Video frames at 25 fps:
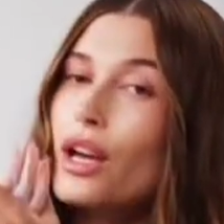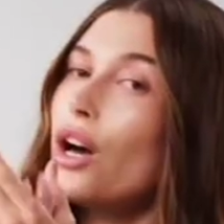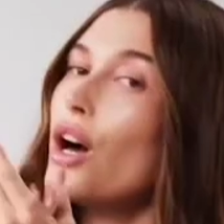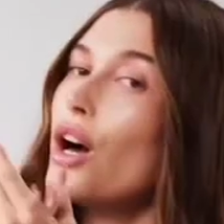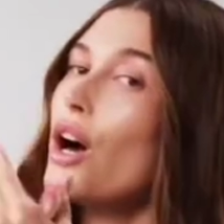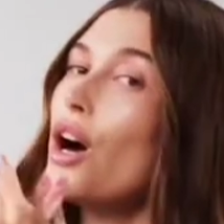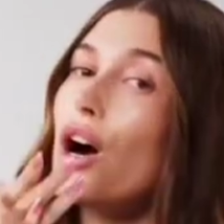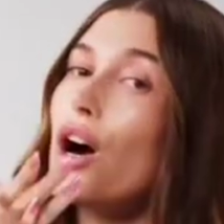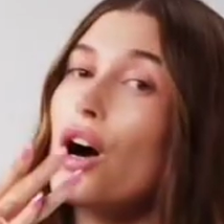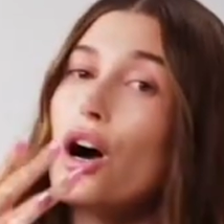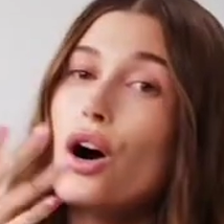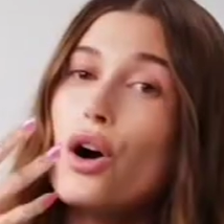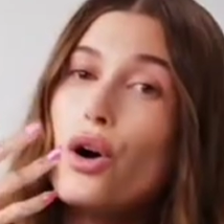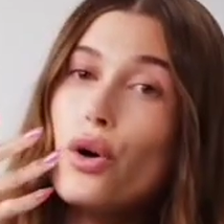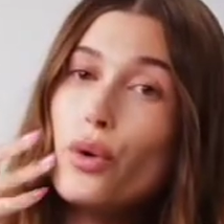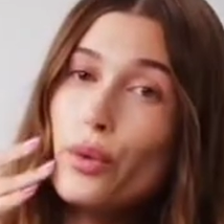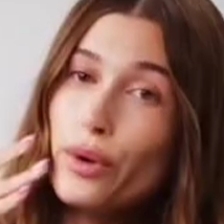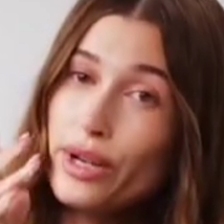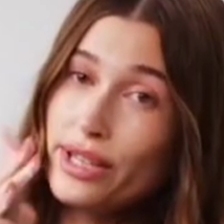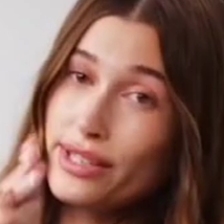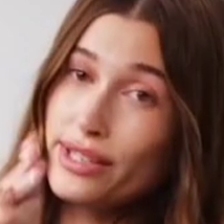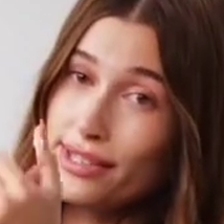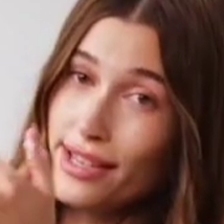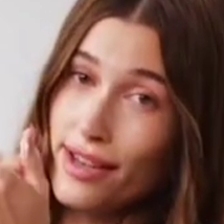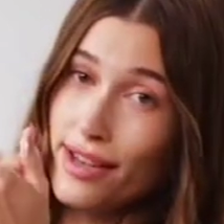who was
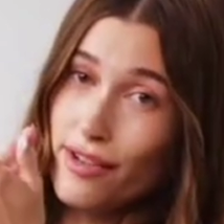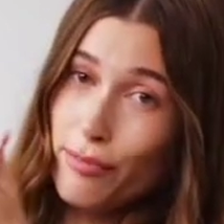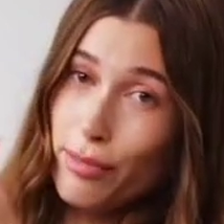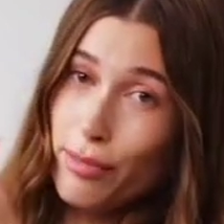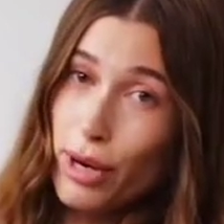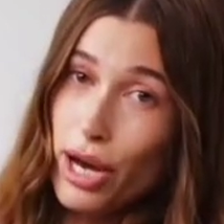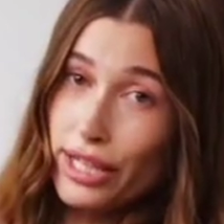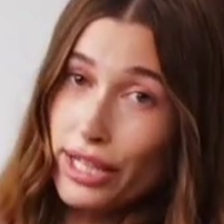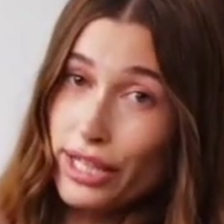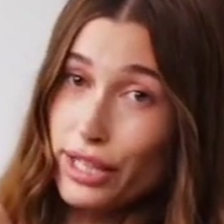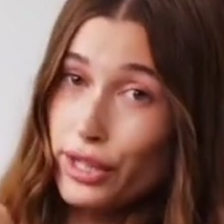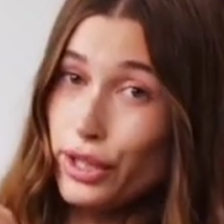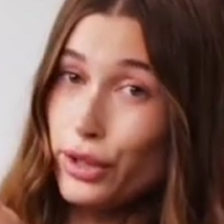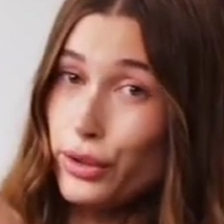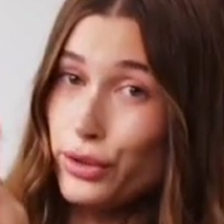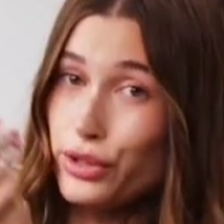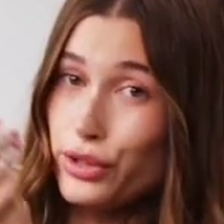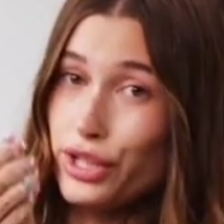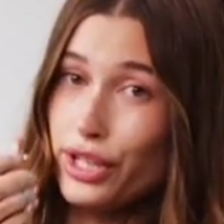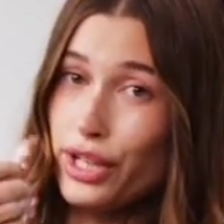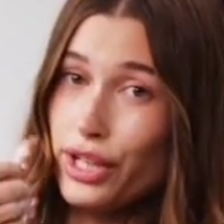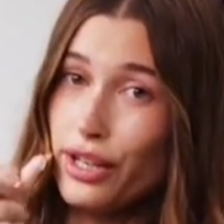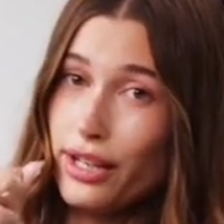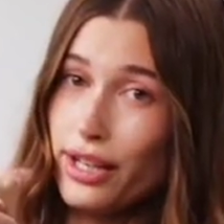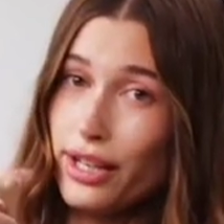frantic to secure
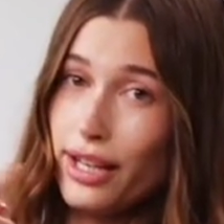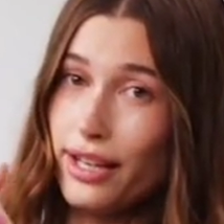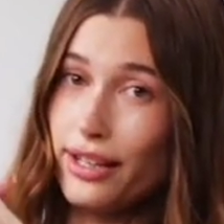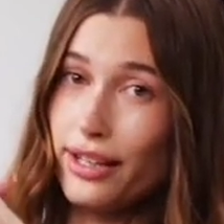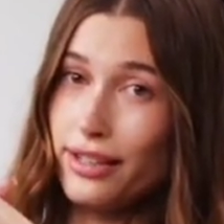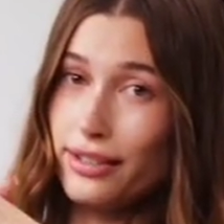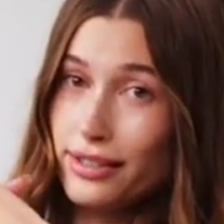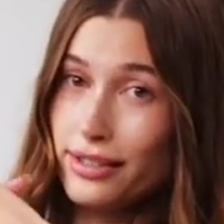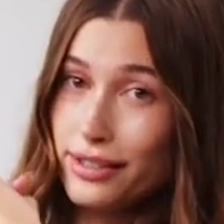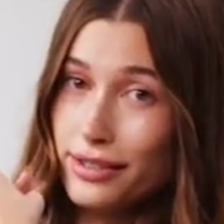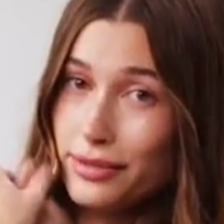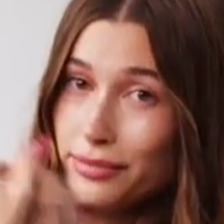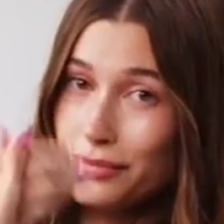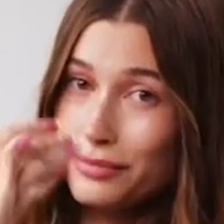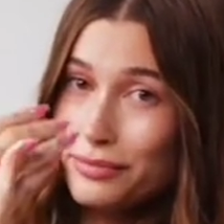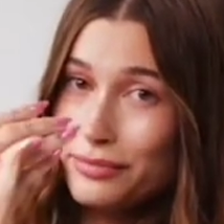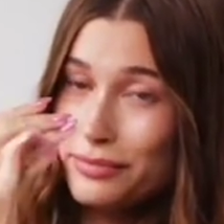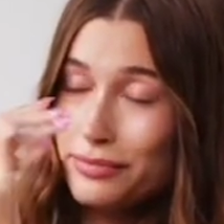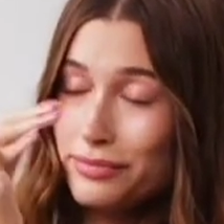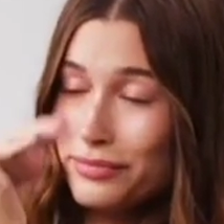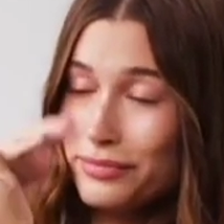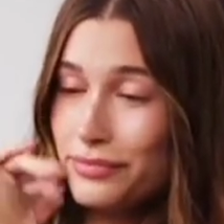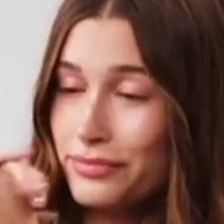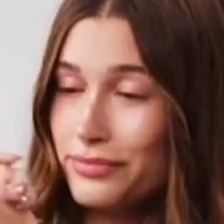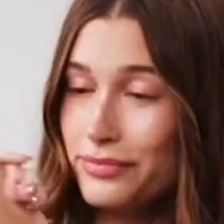the bunch
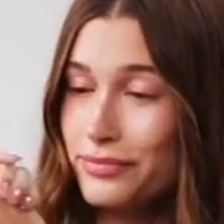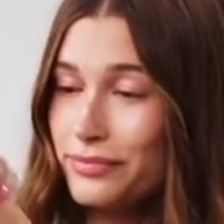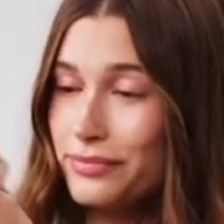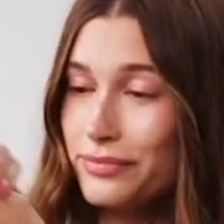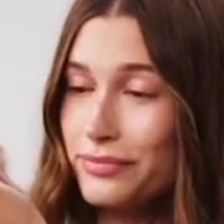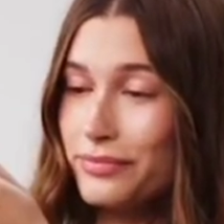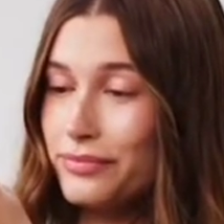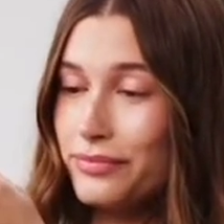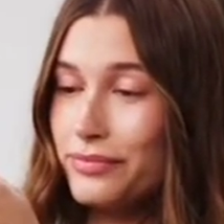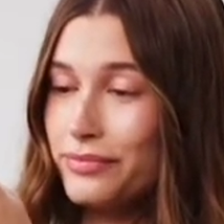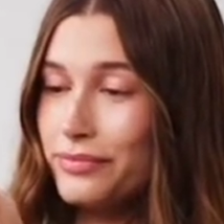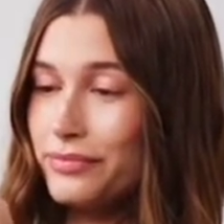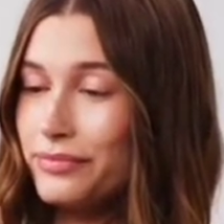everything began